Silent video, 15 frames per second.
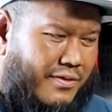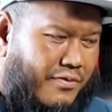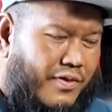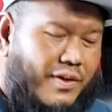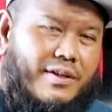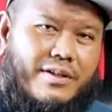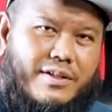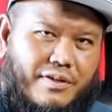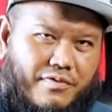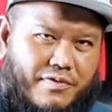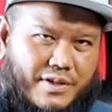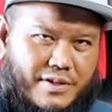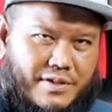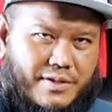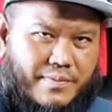Feel the
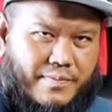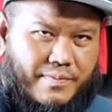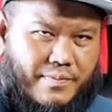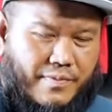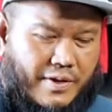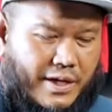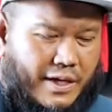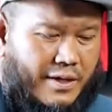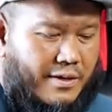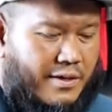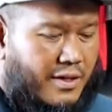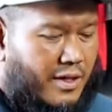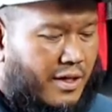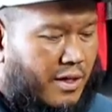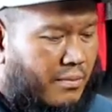difference, okay?
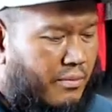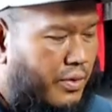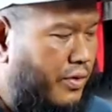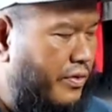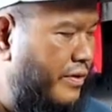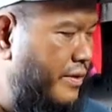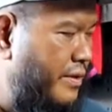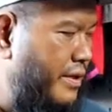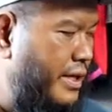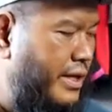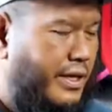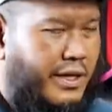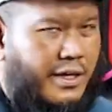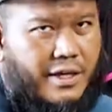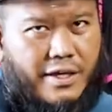Both
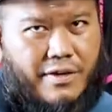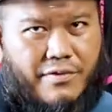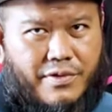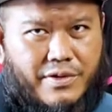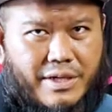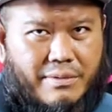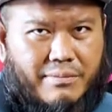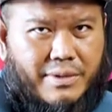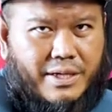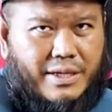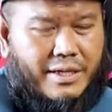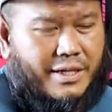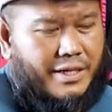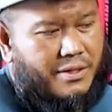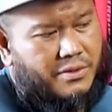the Evo
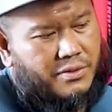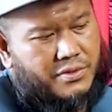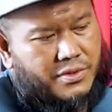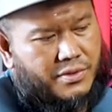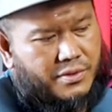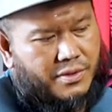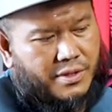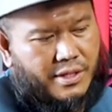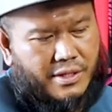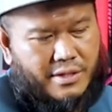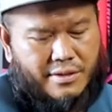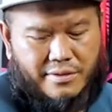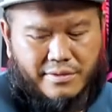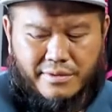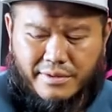dumbbell and also
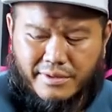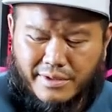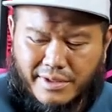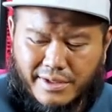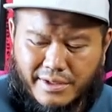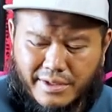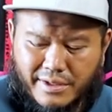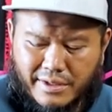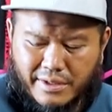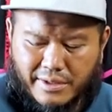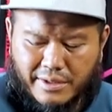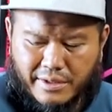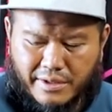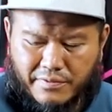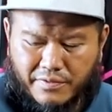the
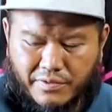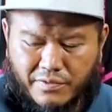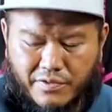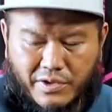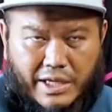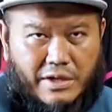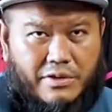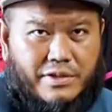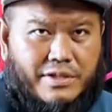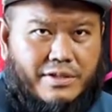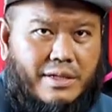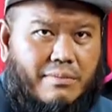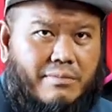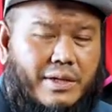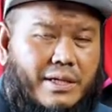Vulcano
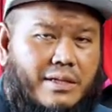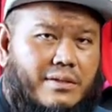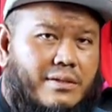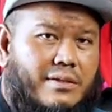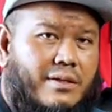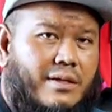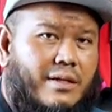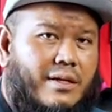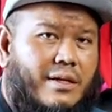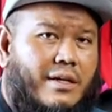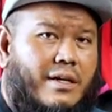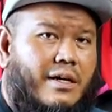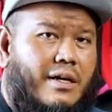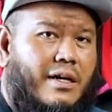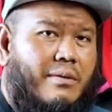dumbbells
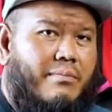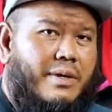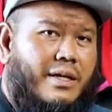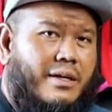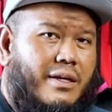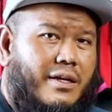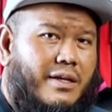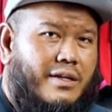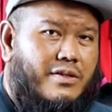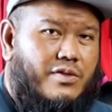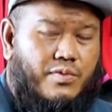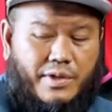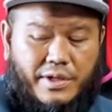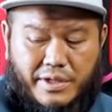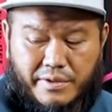are made in
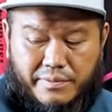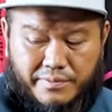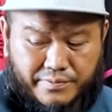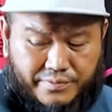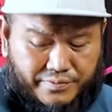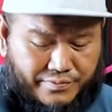Sweden.